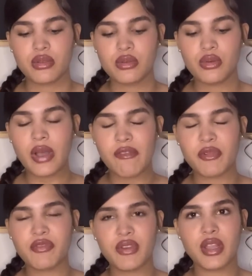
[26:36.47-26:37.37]
you have
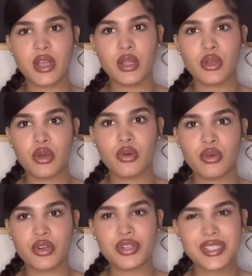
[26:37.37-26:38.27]
been feeling
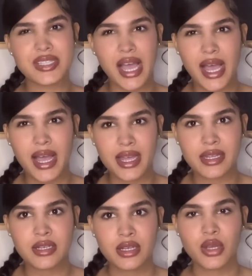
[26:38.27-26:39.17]
alone or sad